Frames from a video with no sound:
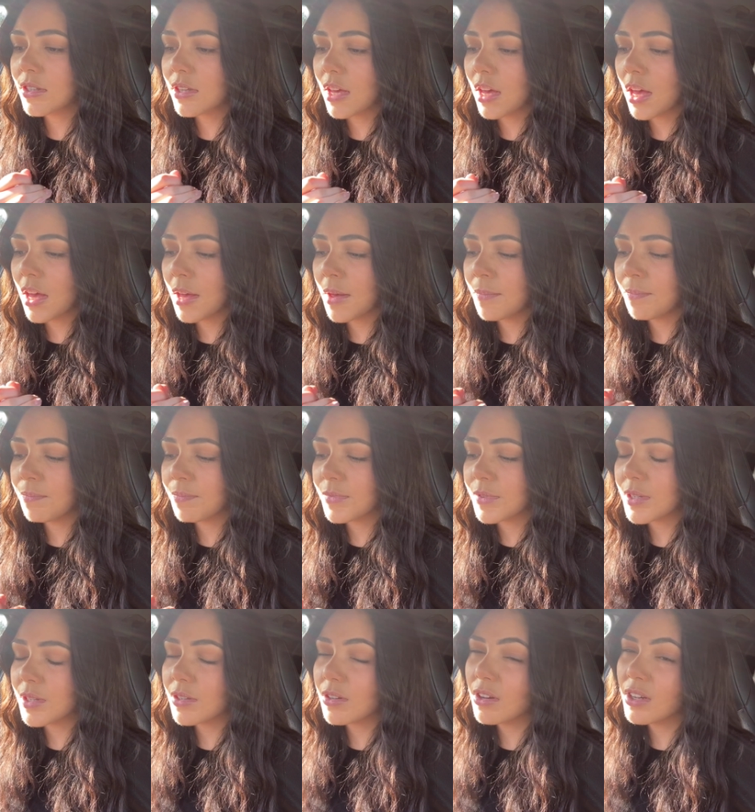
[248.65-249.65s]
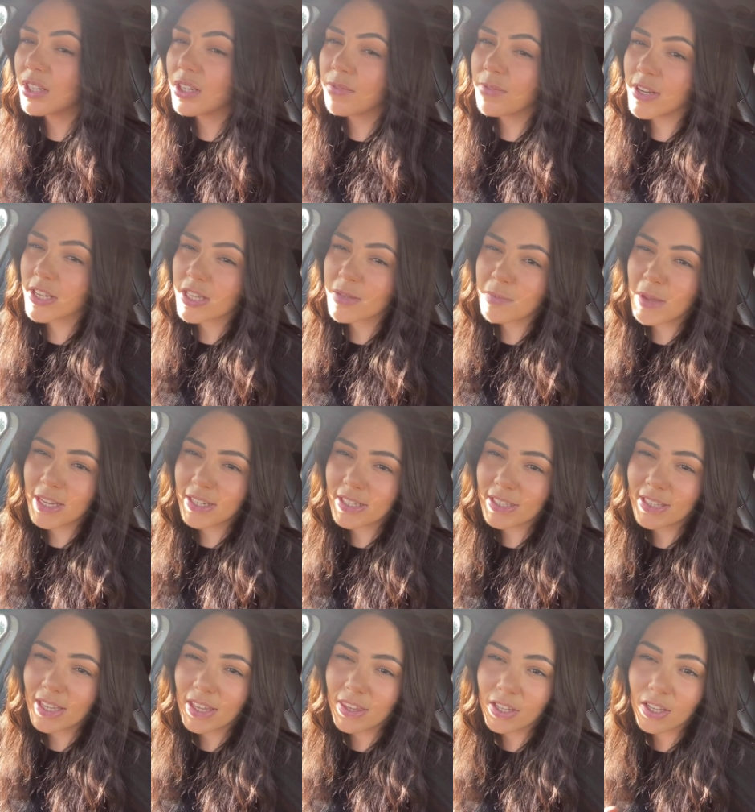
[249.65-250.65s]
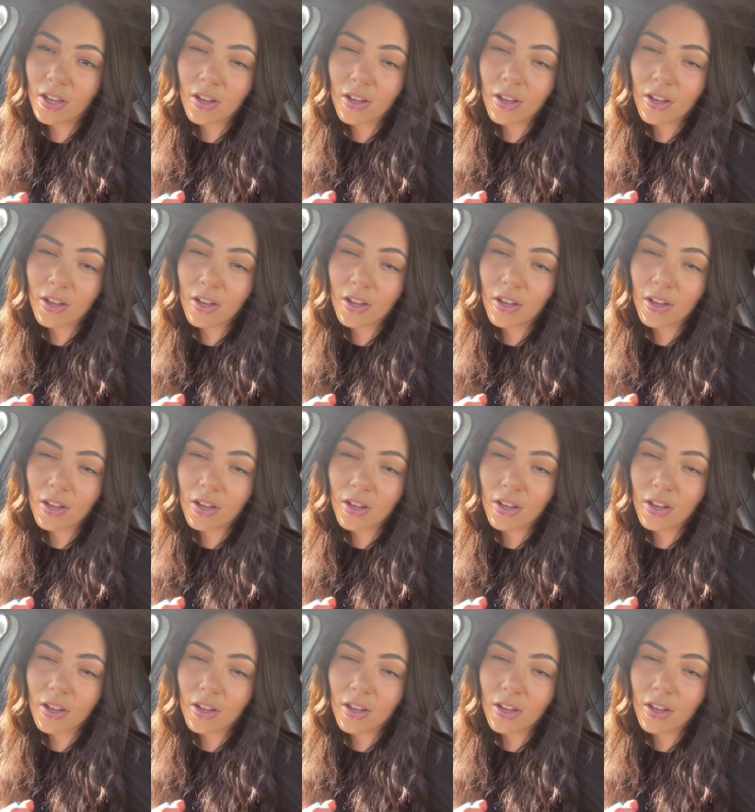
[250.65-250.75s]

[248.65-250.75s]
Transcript: So it's kind of expected that they